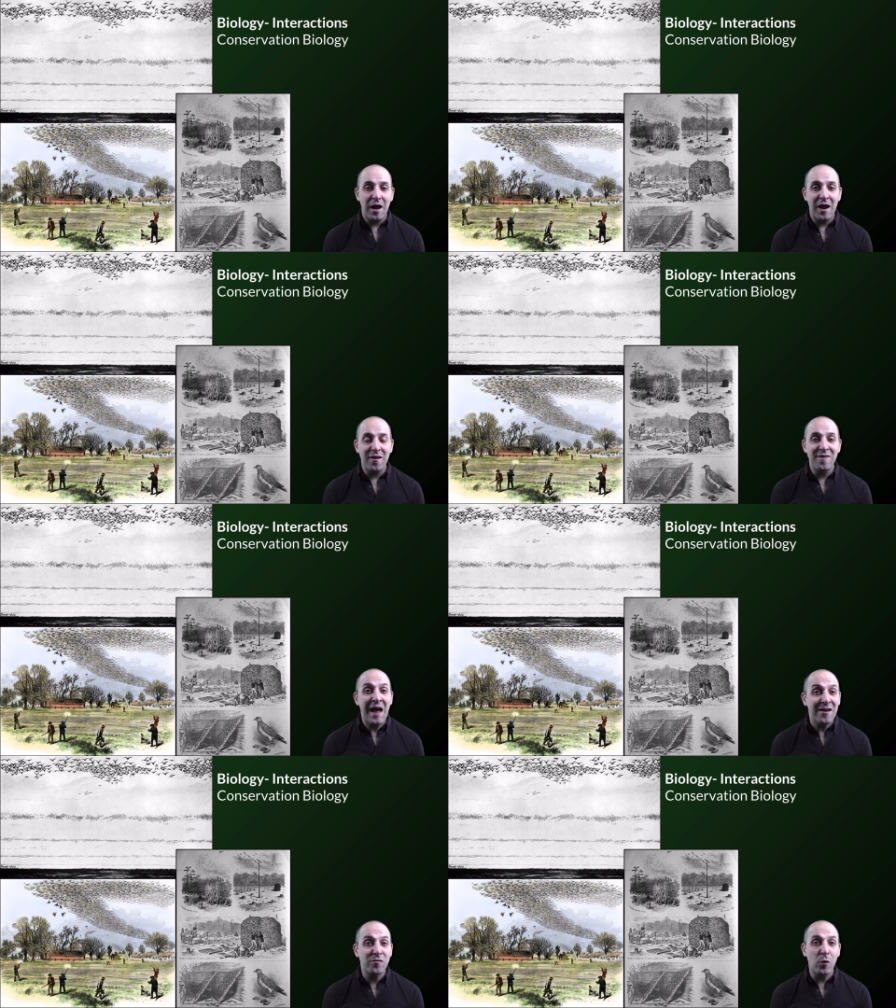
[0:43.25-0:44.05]
And
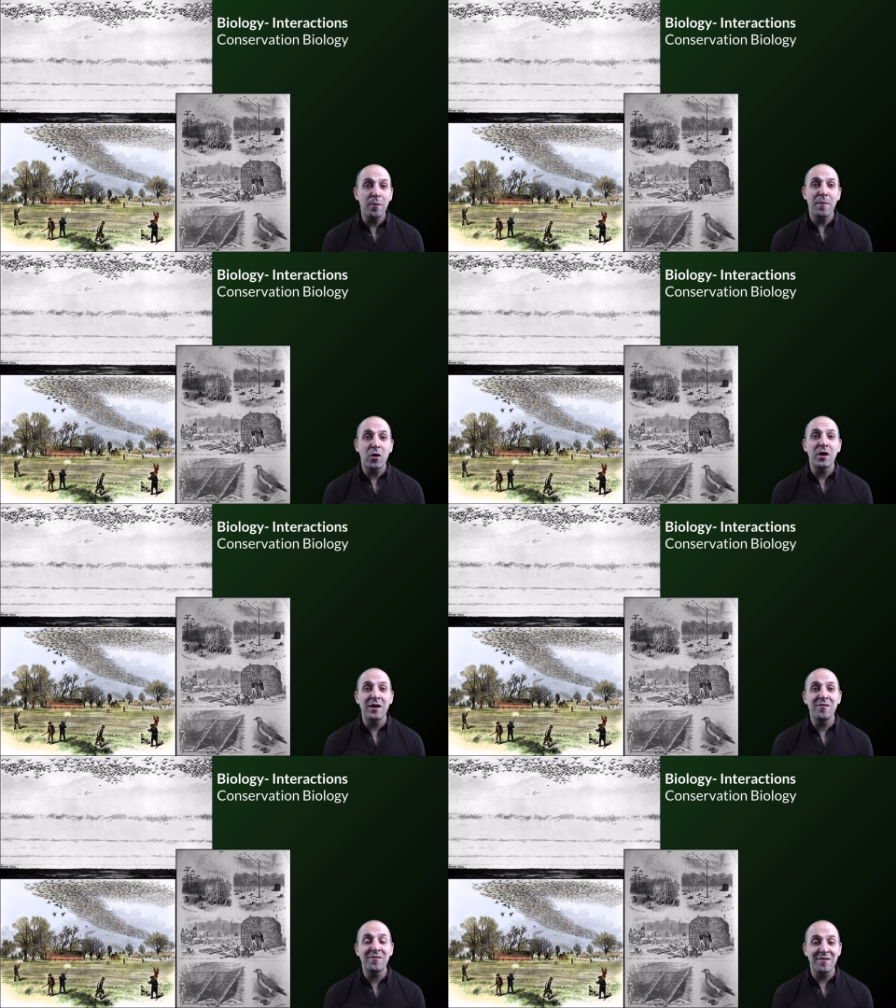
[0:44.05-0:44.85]
that's what
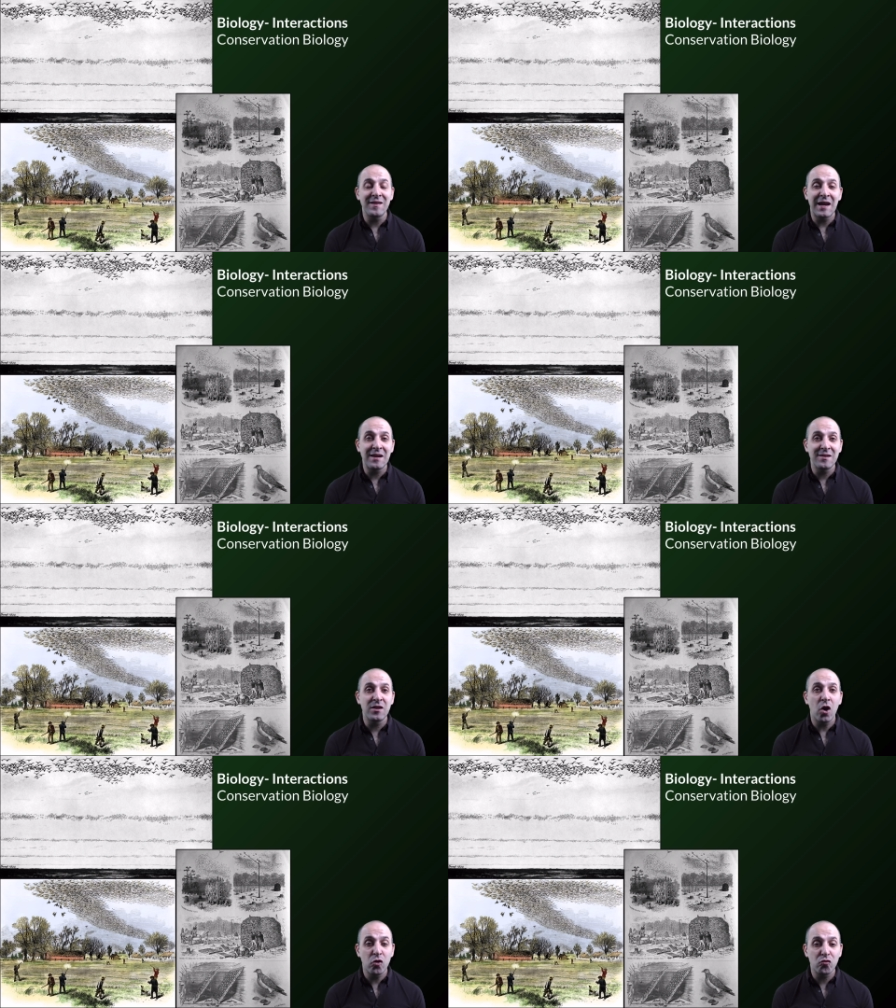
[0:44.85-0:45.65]
Americans in the
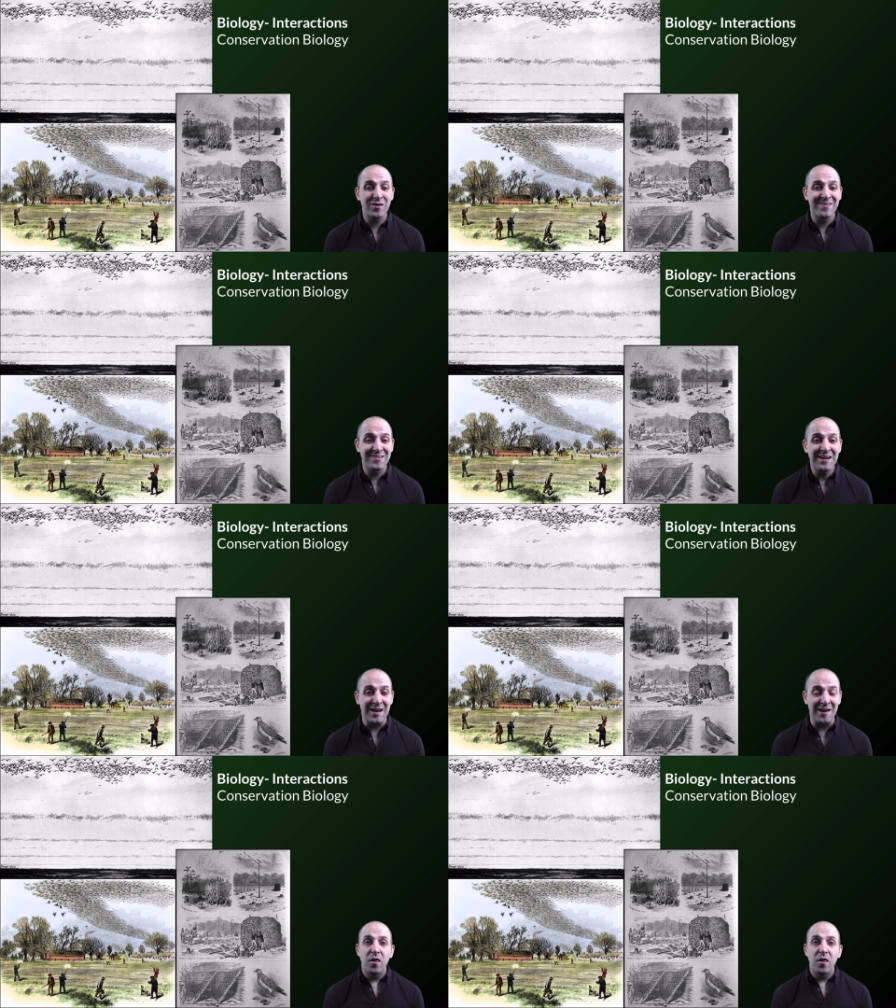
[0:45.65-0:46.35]
1800s did.